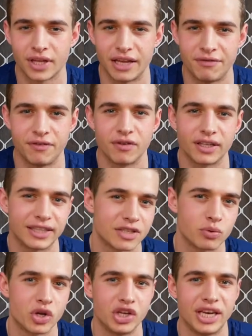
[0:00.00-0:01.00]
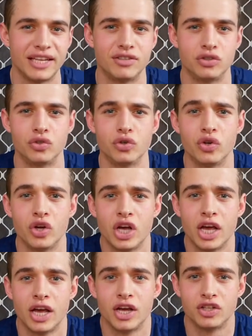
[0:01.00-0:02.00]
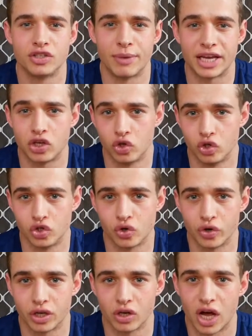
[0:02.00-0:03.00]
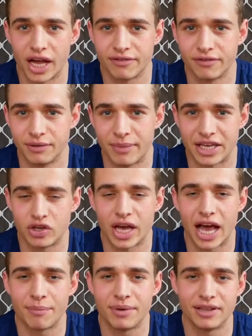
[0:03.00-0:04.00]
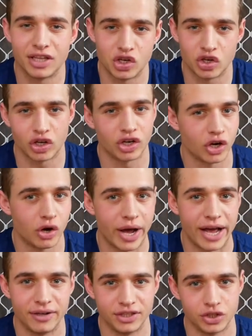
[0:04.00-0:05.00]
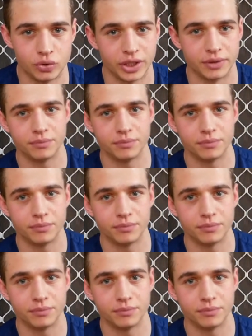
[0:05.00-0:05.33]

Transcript: if you feel like that's what you need to do to make you enjoy your life and make you happy, then you gotta go out and do it.